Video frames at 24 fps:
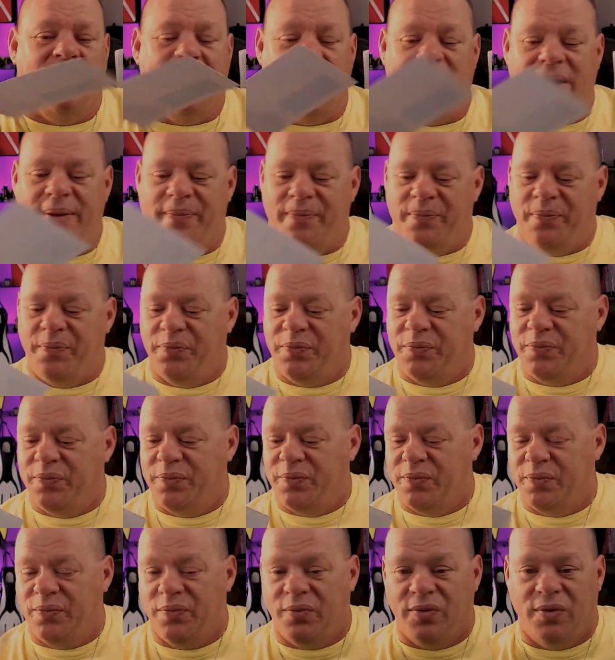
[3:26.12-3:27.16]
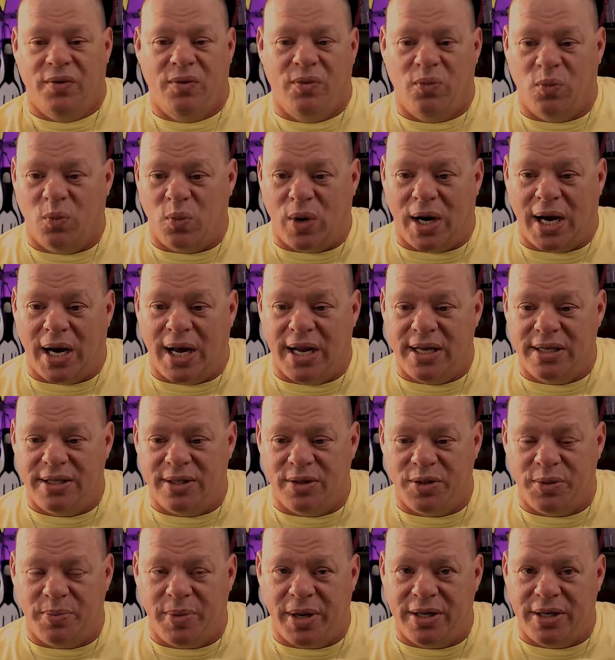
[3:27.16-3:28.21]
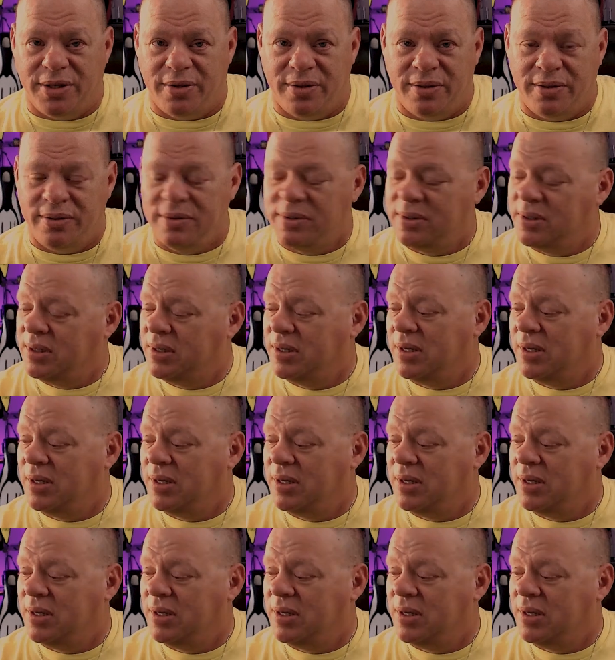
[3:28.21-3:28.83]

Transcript: All right, why so special?